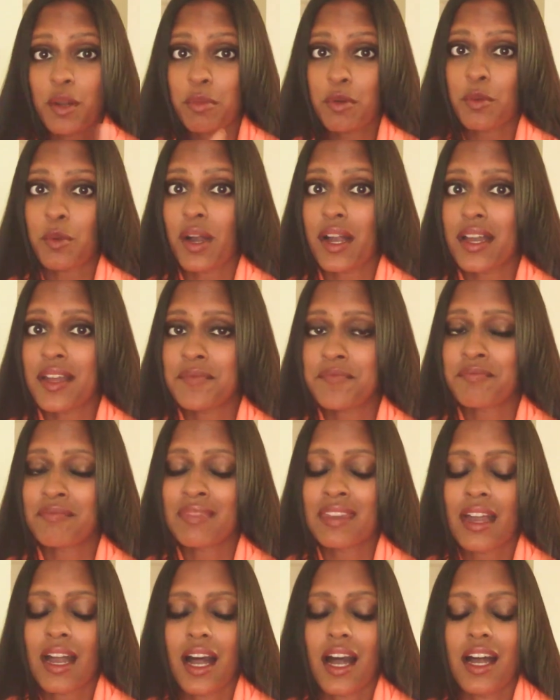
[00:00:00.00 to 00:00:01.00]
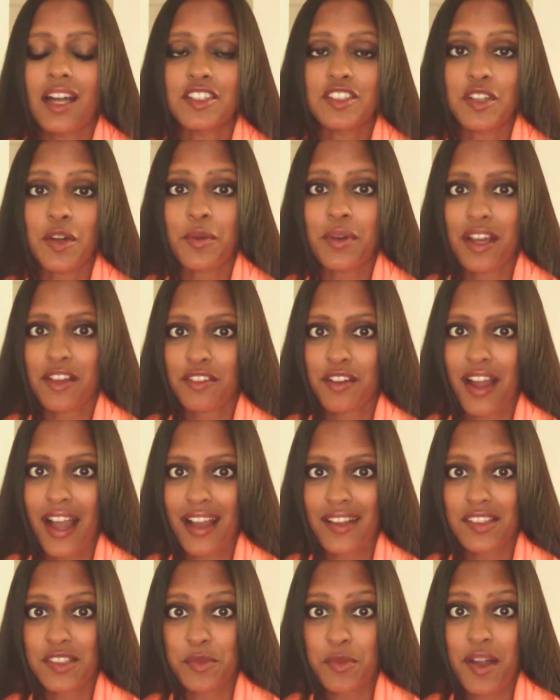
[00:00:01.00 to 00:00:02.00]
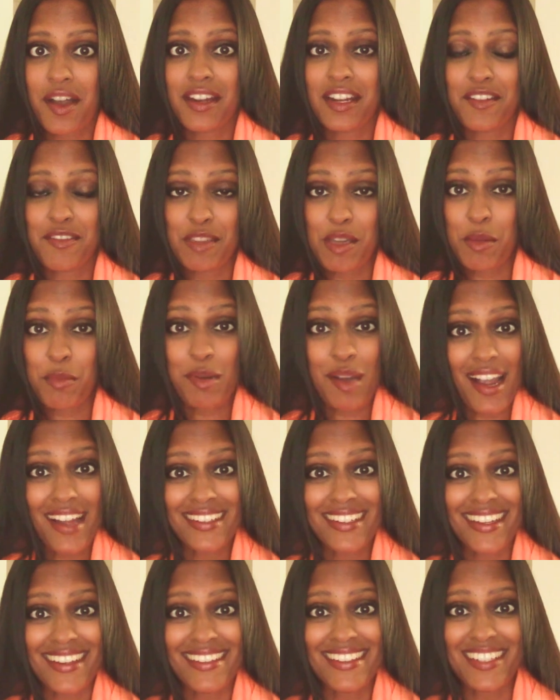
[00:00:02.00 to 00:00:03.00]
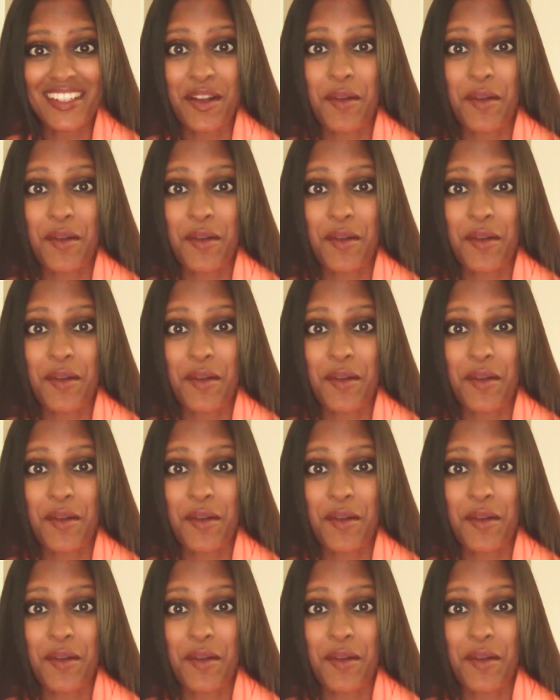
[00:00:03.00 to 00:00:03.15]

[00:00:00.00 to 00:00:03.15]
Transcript: Number one, uh, don't ever ask someone if they're pregnant